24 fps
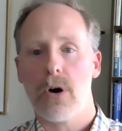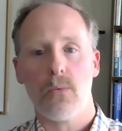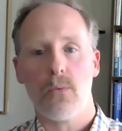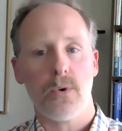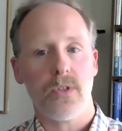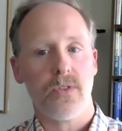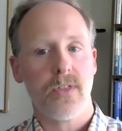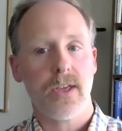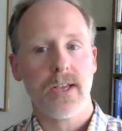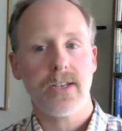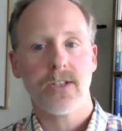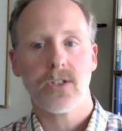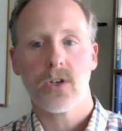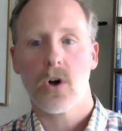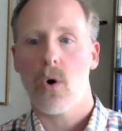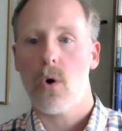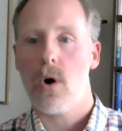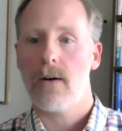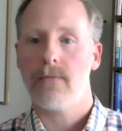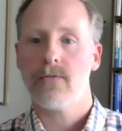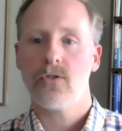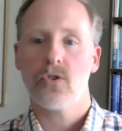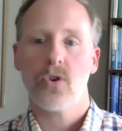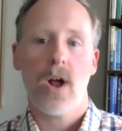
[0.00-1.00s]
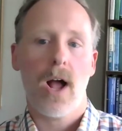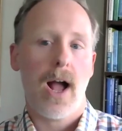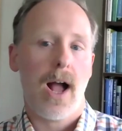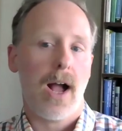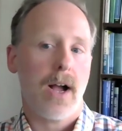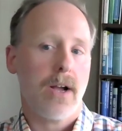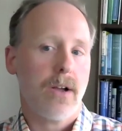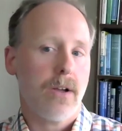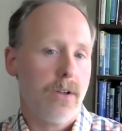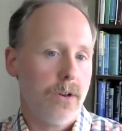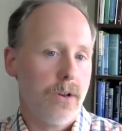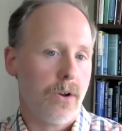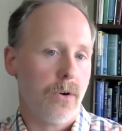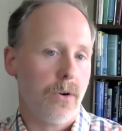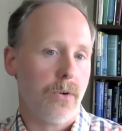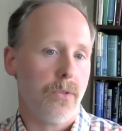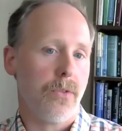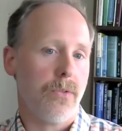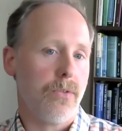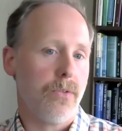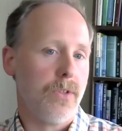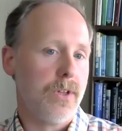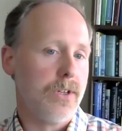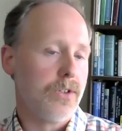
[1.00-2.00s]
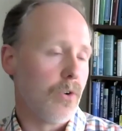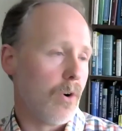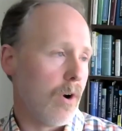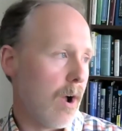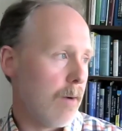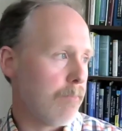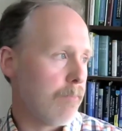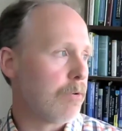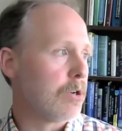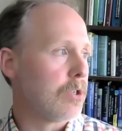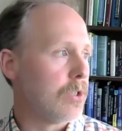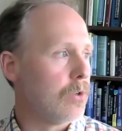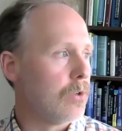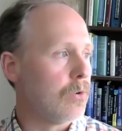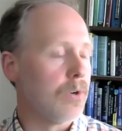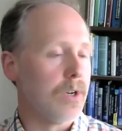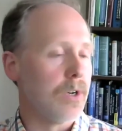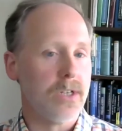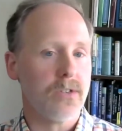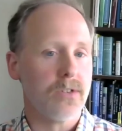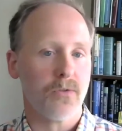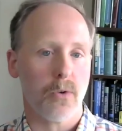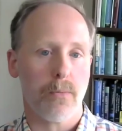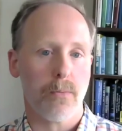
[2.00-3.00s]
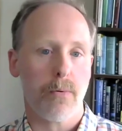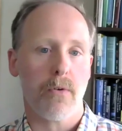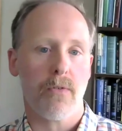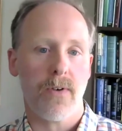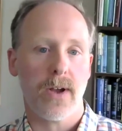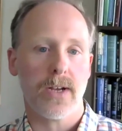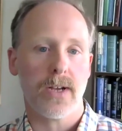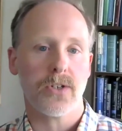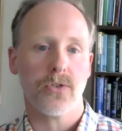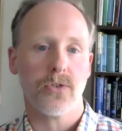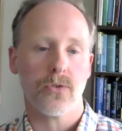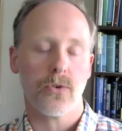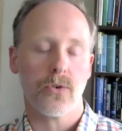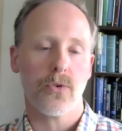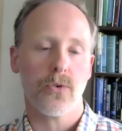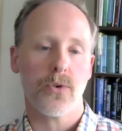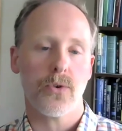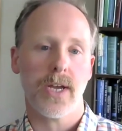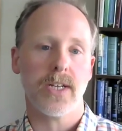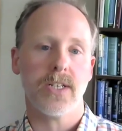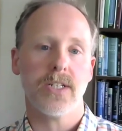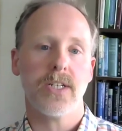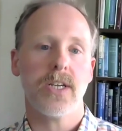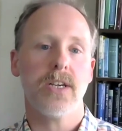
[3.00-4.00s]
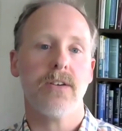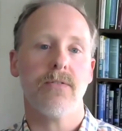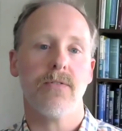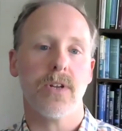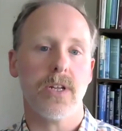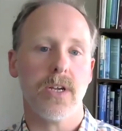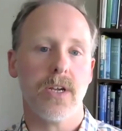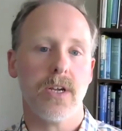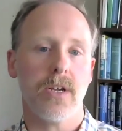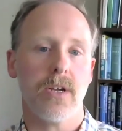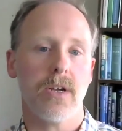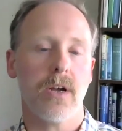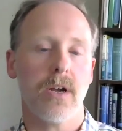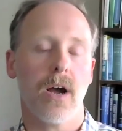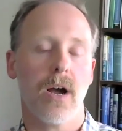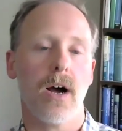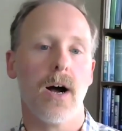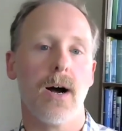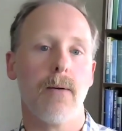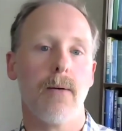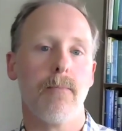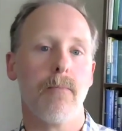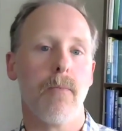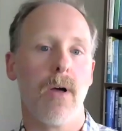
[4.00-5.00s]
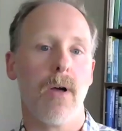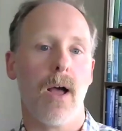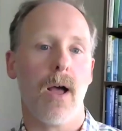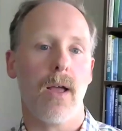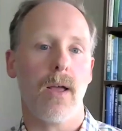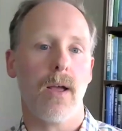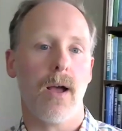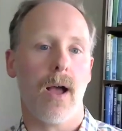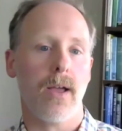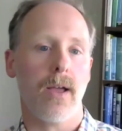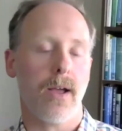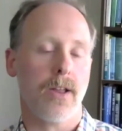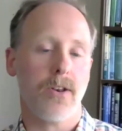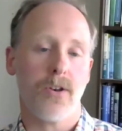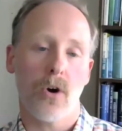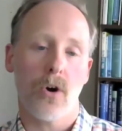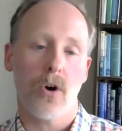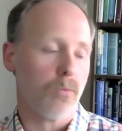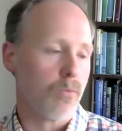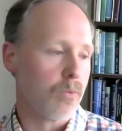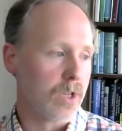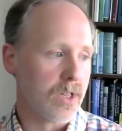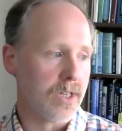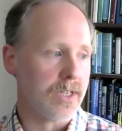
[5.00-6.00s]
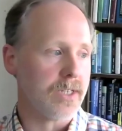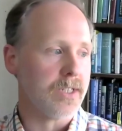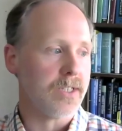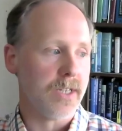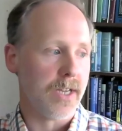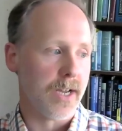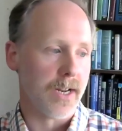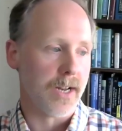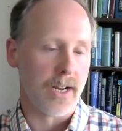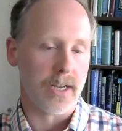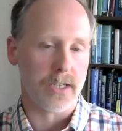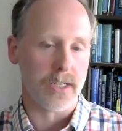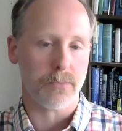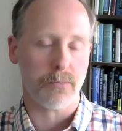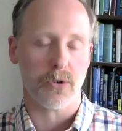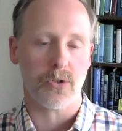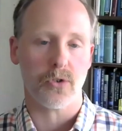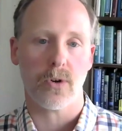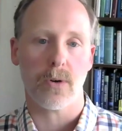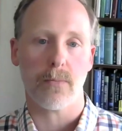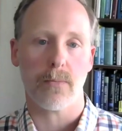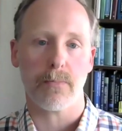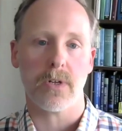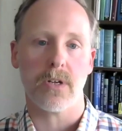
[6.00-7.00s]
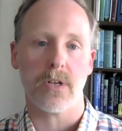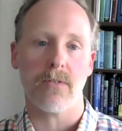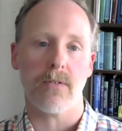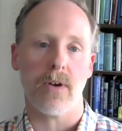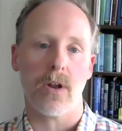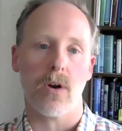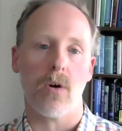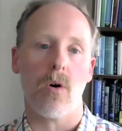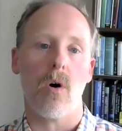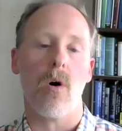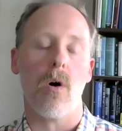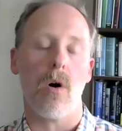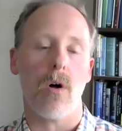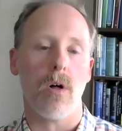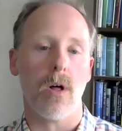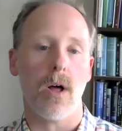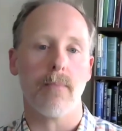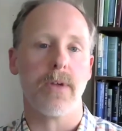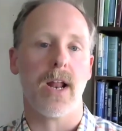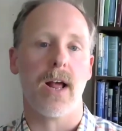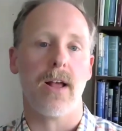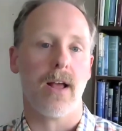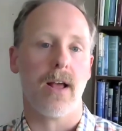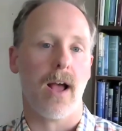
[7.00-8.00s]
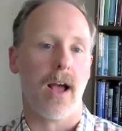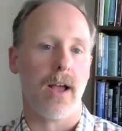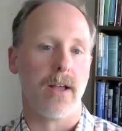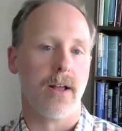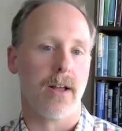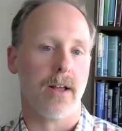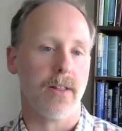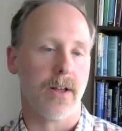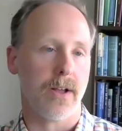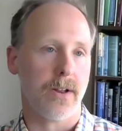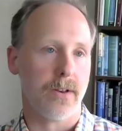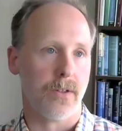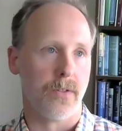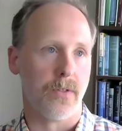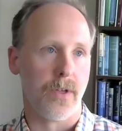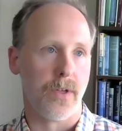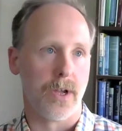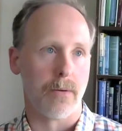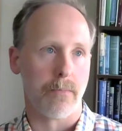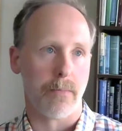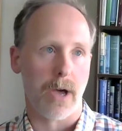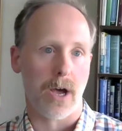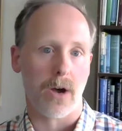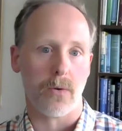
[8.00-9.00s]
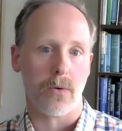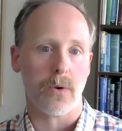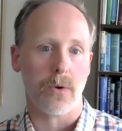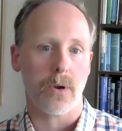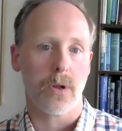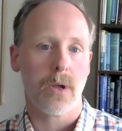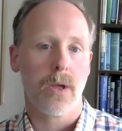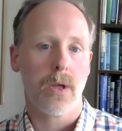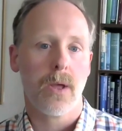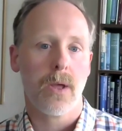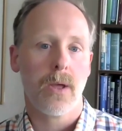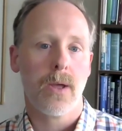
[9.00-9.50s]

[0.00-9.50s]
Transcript: But when things go off track, these are opportunities for professional creativity. I don't really see it as prescriptive at all. I like to think about